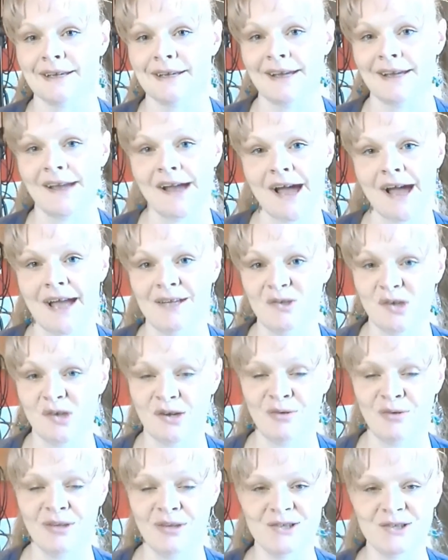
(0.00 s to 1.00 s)
I
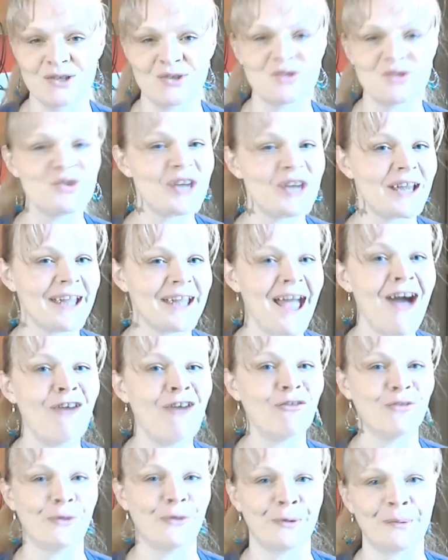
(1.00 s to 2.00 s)
generally just check
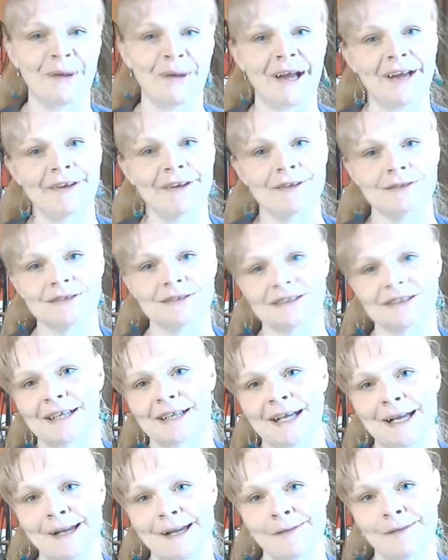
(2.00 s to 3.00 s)
out for a while.
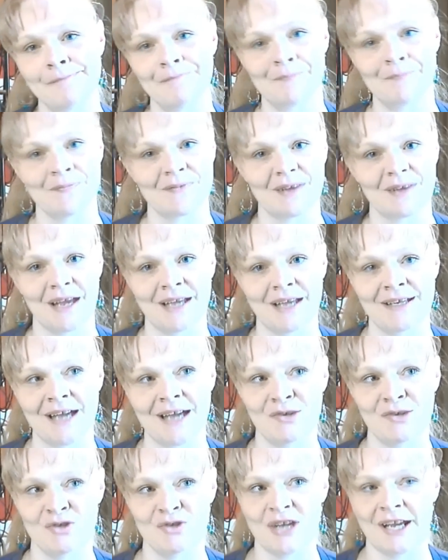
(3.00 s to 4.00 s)
I
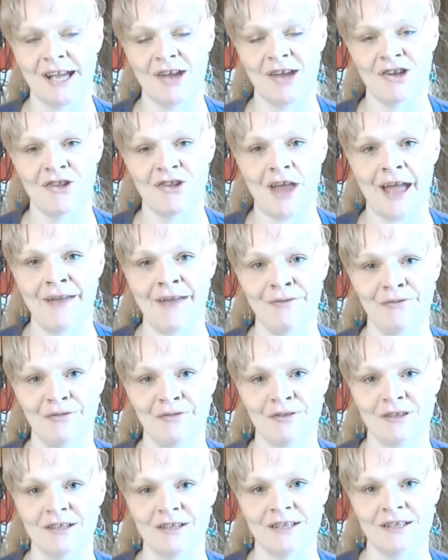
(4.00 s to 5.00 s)
kind of check out of life
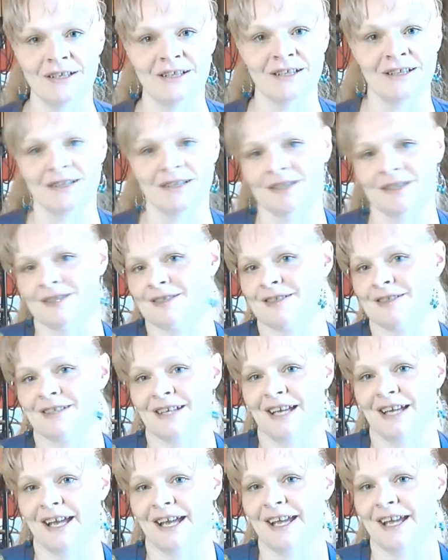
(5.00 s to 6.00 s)

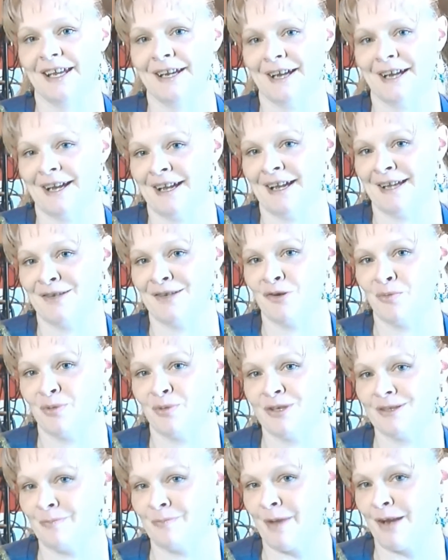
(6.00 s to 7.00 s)
and I don't
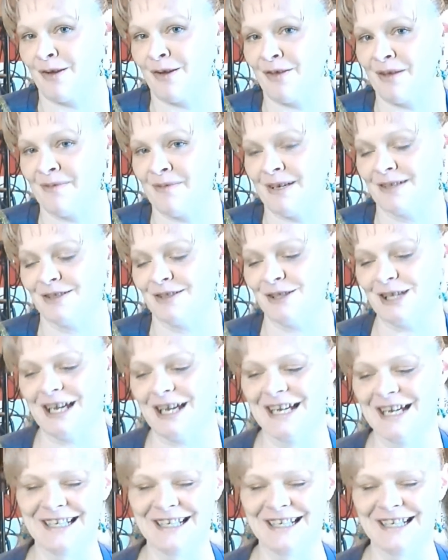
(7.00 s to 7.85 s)
participate all that much.